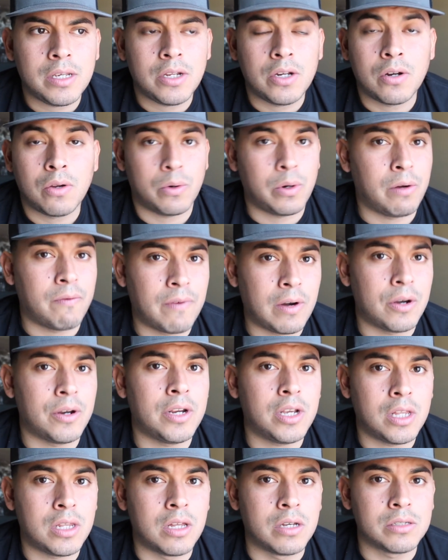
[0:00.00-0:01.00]
you know, your
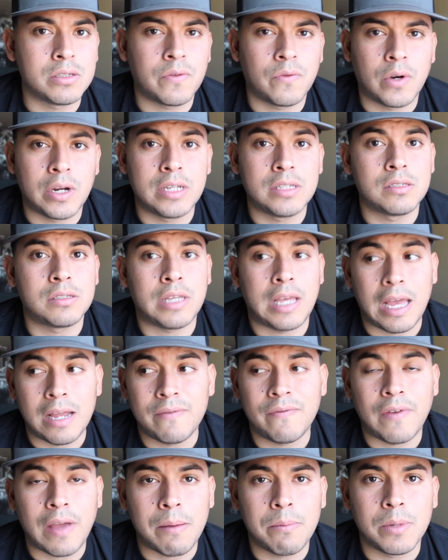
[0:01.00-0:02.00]
very close friends
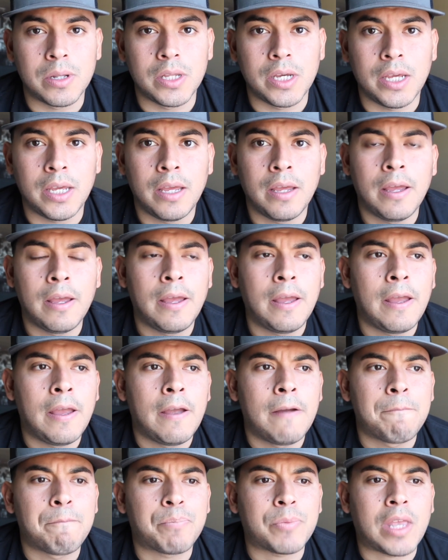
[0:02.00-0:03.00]
and family,
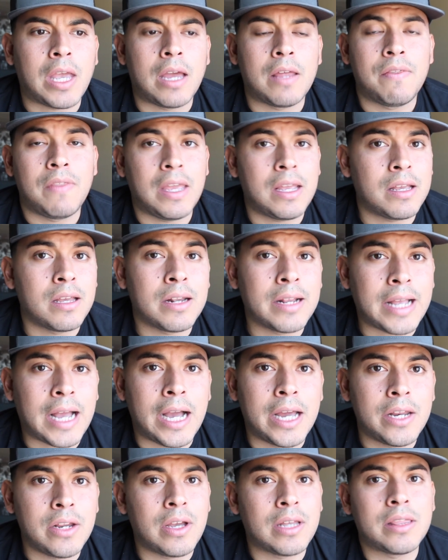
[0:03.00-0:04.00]
and they can
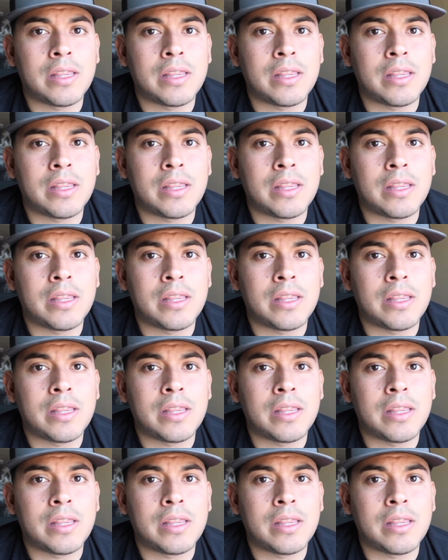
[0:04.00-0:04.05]
guide you.